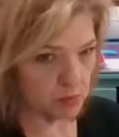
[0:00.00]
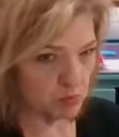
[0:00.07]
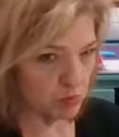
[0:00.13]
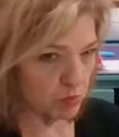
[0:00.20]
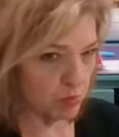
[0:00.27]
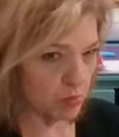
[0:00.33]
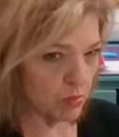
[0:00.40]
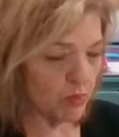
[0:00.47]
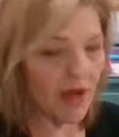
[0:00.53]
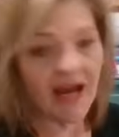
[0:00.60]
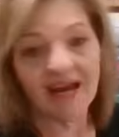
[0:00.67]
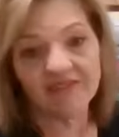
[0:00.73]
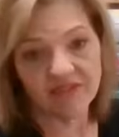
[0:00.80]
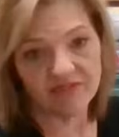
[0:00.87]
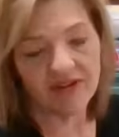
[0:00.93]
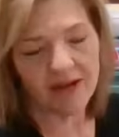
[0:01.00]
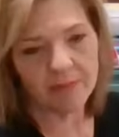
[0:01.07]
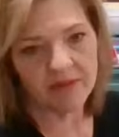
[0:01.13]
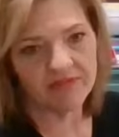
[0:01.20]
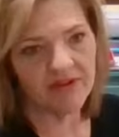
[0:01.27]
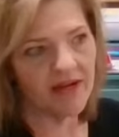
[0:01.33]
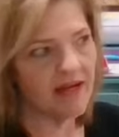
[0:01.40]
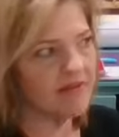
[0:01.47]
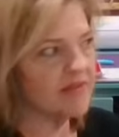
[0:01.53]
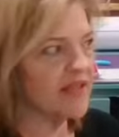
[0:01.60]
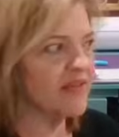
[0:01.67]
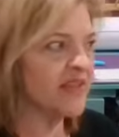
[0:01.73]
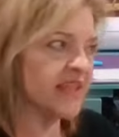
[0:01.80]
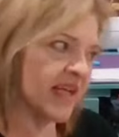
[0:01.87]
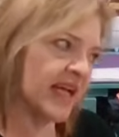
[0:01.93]
Well, I have the 5x5,
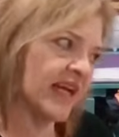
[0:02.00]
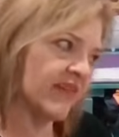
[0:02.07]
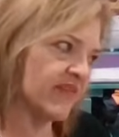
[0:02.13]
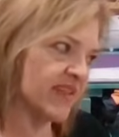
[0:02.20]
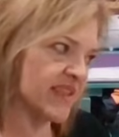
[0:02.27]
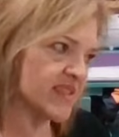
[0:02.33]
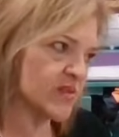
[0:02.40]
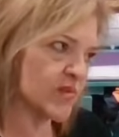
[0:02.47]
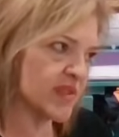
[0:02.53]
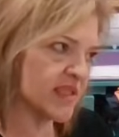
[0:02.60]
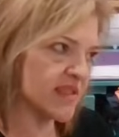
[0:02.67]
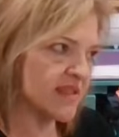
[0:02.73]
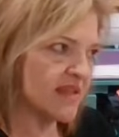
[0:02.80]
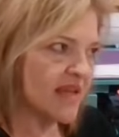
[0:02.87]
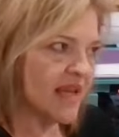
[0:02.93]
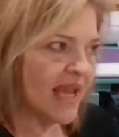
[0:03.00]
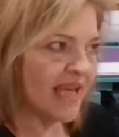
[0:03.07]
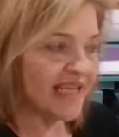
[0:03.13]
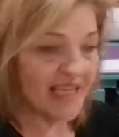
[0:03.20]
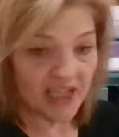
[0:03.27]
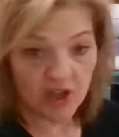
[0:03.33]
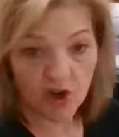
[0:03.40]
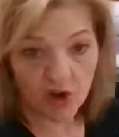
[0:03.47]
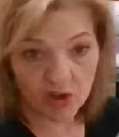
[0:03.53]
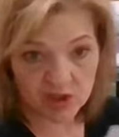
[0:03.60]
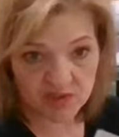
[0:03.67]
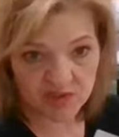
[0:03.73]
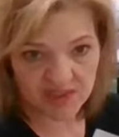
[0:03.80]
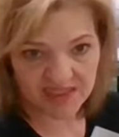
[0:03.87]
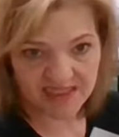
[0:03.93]
and then I have this one, and it
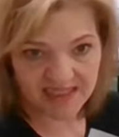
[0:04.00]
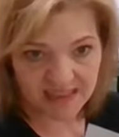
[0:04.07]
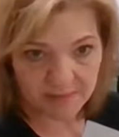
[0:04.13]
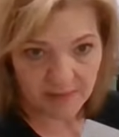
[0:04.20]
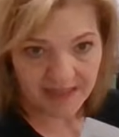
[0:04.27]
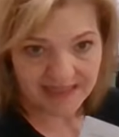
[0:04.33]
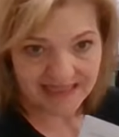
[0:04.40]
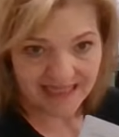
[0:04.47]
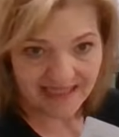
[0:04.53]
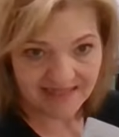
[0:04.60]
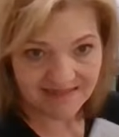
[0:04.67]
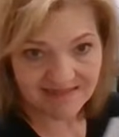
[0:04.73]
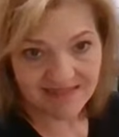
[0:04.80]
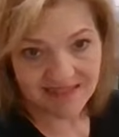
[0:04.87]
calls for the 6x10.